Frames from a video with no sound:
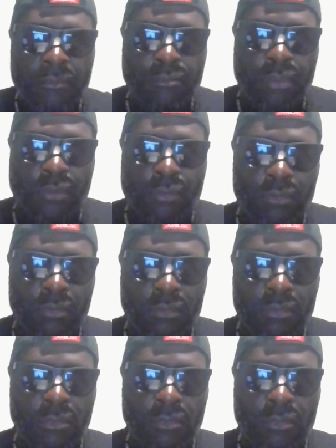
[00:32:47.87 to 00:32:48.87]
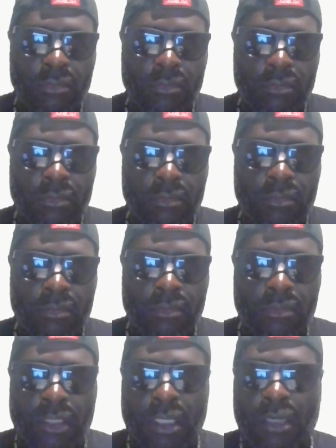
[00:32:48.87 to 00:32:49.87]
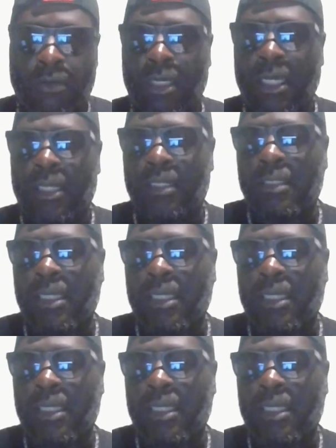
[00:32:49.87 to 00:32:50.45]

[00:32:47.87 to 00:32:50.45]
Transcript: Boom. All right.